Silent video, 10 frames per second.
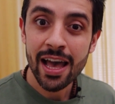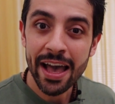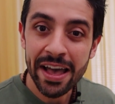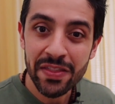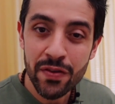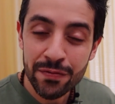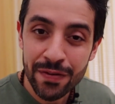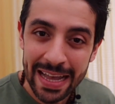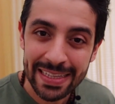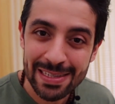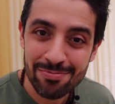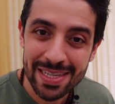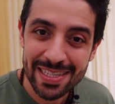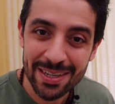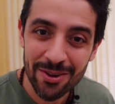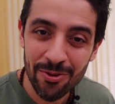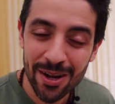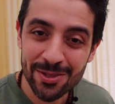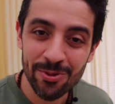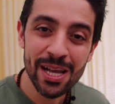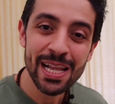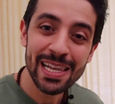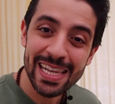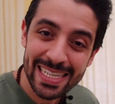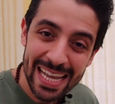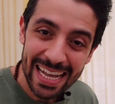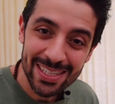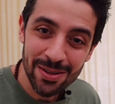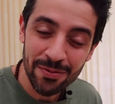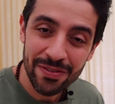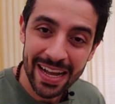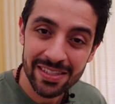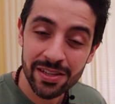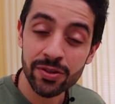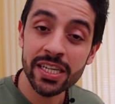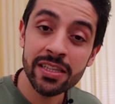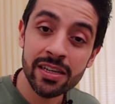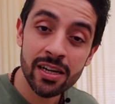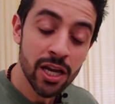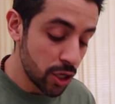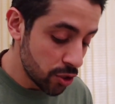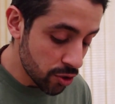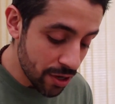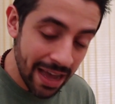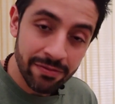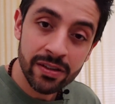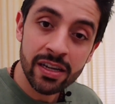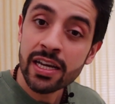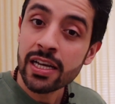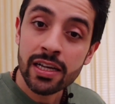and the fat is missing. All right, so let's add some fat there. Either you could have a